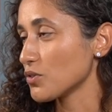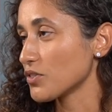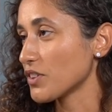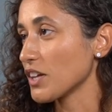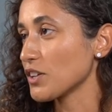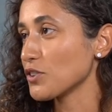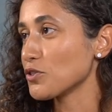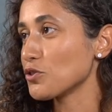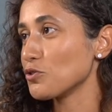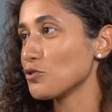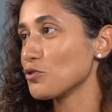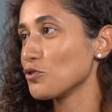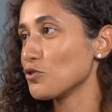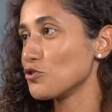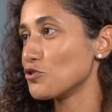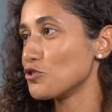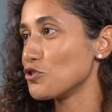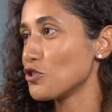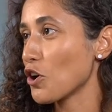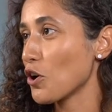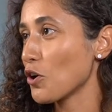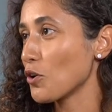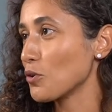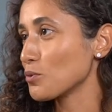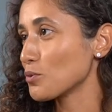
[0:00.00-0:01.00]
Thank you,
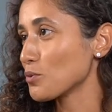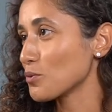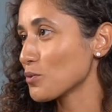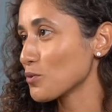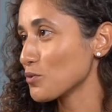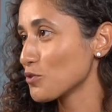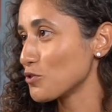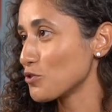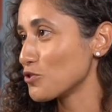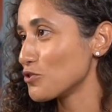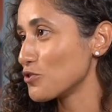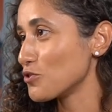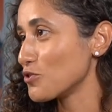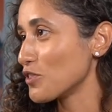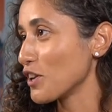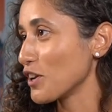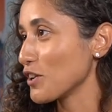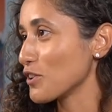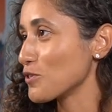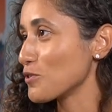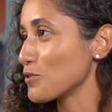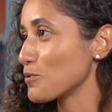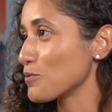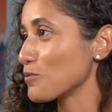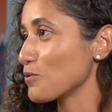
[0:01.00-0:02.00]
Joe.
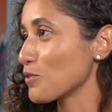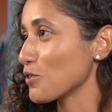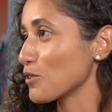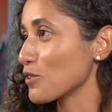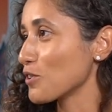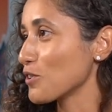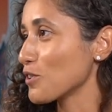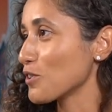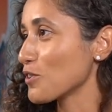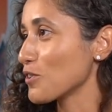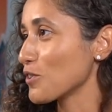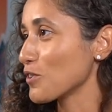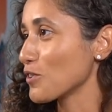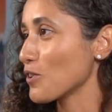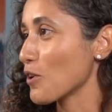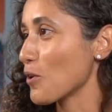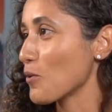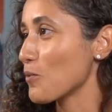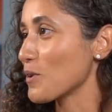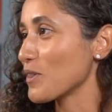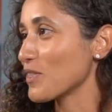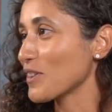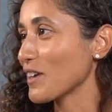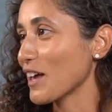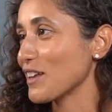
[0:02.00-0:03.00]
Thank you for Go
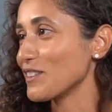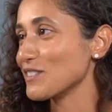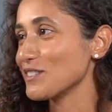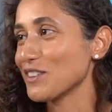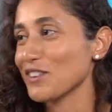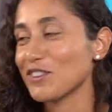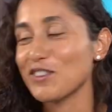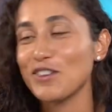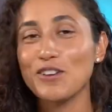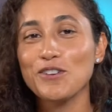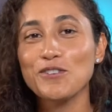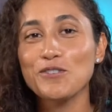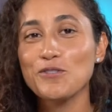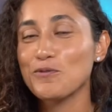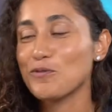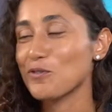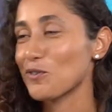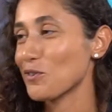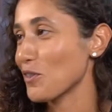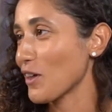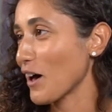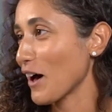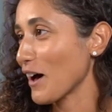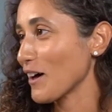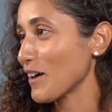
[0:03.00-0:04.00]
With Kenza. Thank you
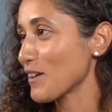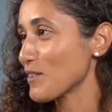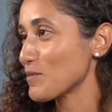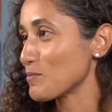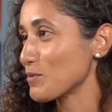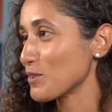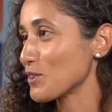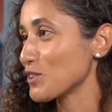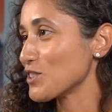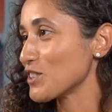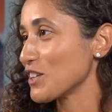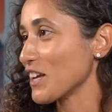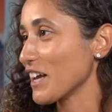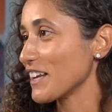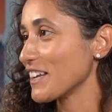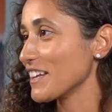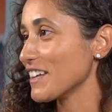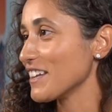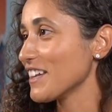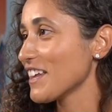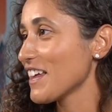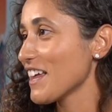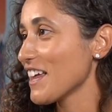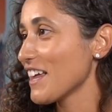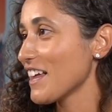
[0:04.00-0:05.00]
for that. Appreciate
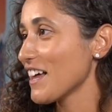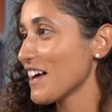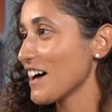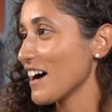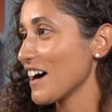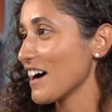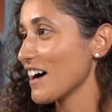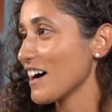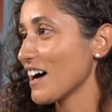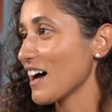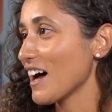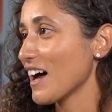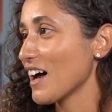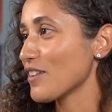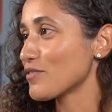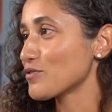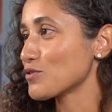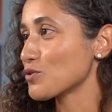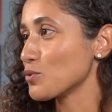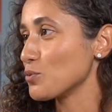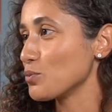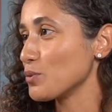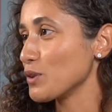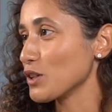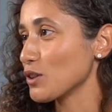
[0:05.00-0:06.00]
it. I have
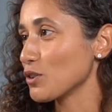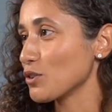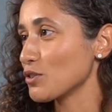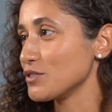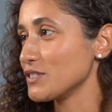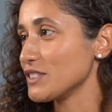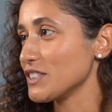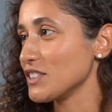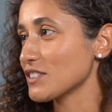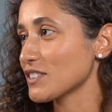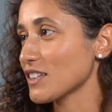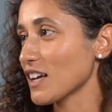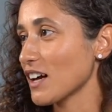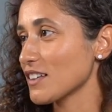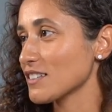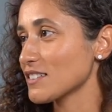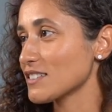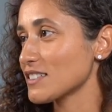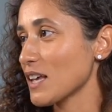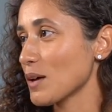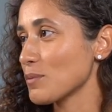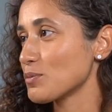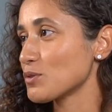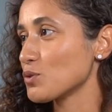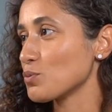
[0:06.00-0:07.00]
to relearn these
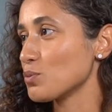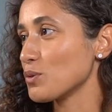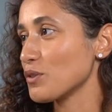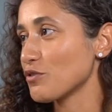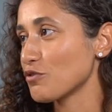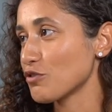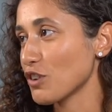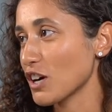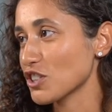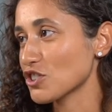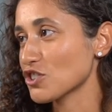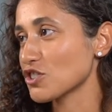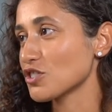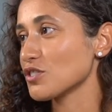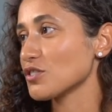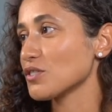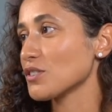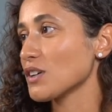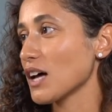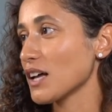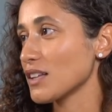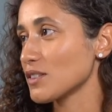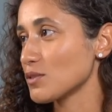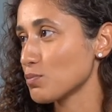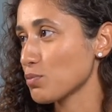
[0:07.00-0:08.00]
concepts. Refresher.
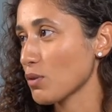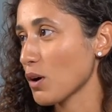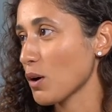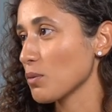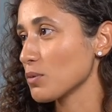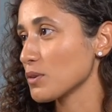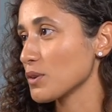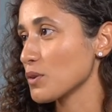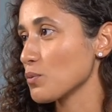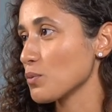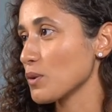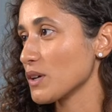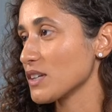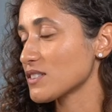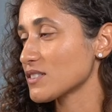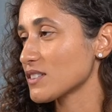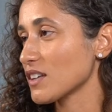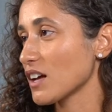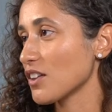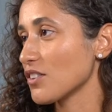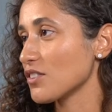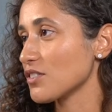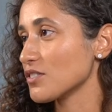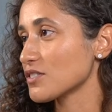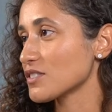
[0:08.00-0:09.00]
I'd probably waste
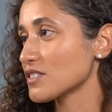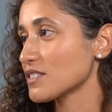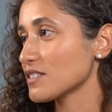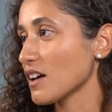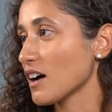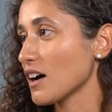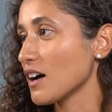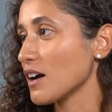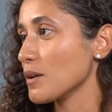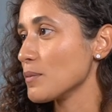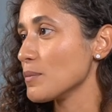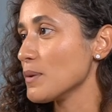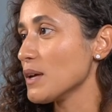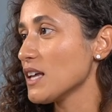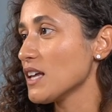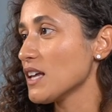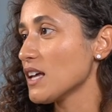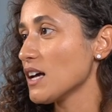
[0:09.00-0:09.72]
others' time.